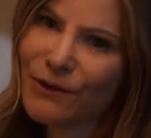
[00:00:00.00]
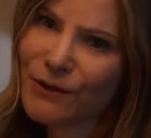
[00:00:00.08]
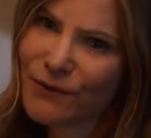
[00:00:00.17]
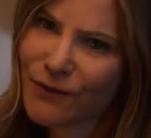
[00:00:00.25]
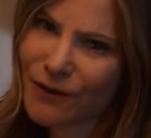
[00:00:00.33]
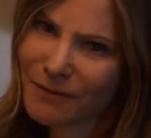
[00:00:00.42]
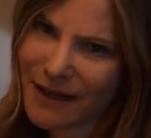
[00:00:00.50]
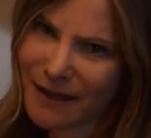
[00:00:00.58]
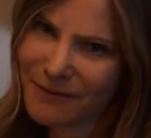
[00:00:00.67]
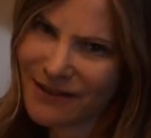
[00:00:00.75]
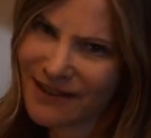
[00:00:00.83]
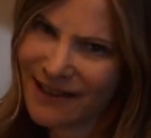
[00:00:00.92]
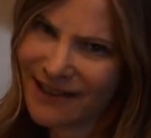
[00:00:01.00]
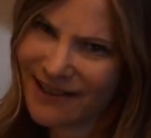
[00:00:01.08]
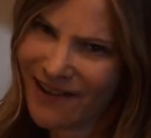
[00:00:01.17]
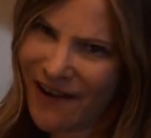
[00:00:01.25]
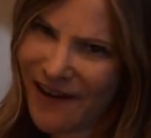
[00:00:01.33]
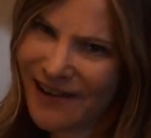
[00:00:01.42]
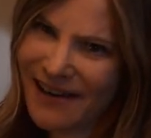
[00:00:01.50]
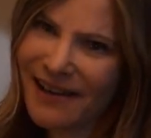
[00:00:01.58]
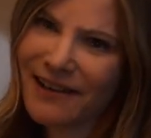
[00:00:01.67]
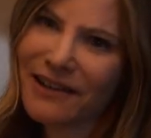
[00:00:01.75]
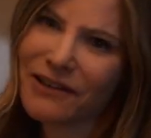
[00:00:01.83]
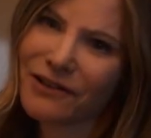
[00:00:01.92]
uniform came today. I
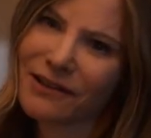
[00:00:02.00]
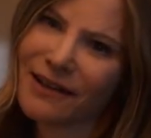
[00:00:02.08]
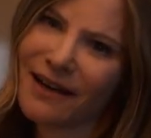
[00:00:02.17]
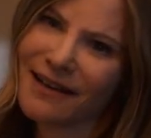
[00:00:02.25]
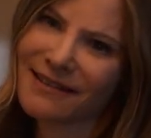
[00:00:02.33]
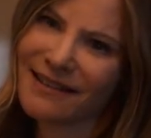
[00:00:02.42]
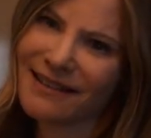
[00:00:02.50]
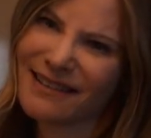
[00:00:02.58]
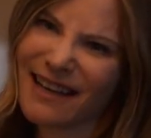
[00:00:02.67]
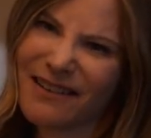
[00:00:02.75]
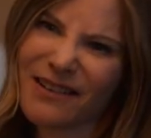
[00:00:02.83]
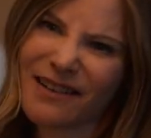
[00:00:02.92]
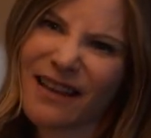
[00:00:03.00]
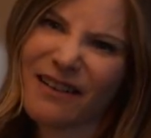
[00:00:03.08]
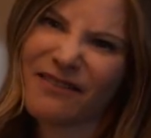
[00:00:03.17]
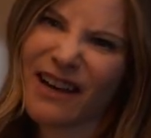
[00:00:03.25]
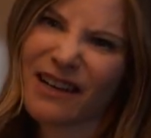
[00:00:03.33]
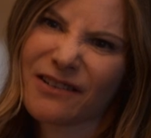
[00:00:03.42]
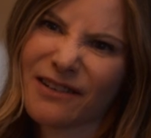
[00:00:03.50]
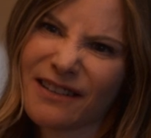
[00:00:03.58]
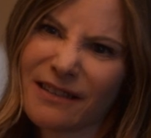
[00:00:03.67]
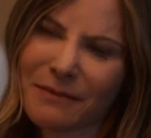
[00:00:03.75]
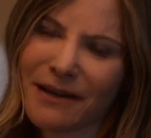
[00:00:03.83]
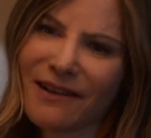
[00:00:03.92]
hung it in your closet to get rid of that factory
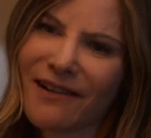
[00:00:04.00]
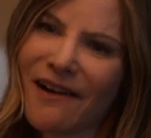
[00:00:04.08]
smell,